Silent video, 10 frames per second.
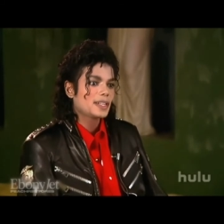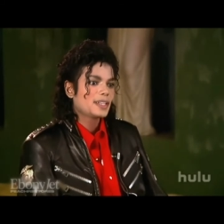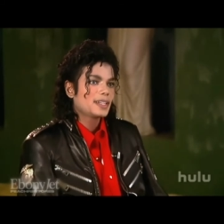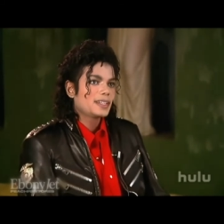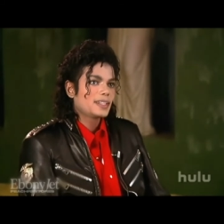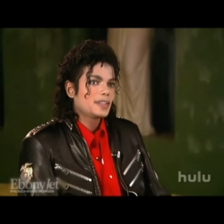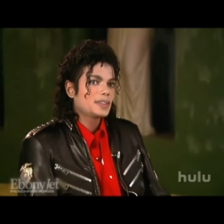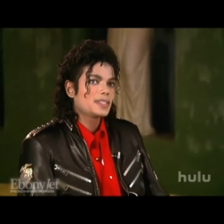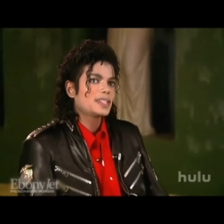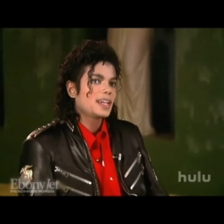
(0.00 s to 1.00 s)
you know, it's
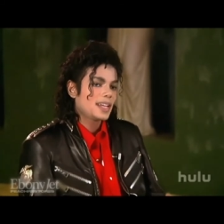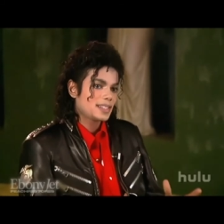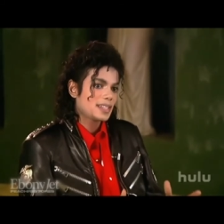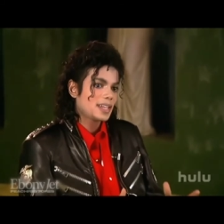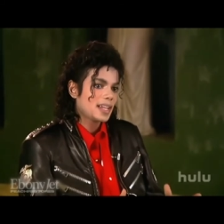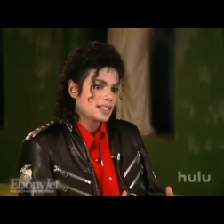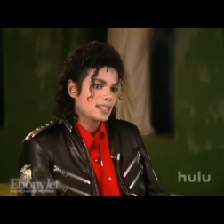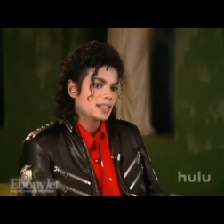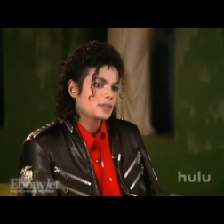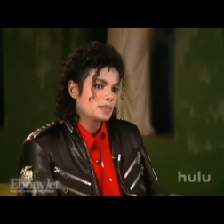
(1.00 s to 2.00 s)
not as tight as it
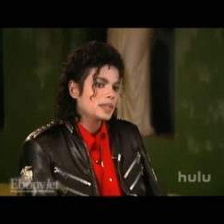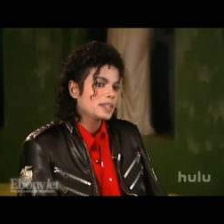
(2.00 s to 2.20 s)
can be.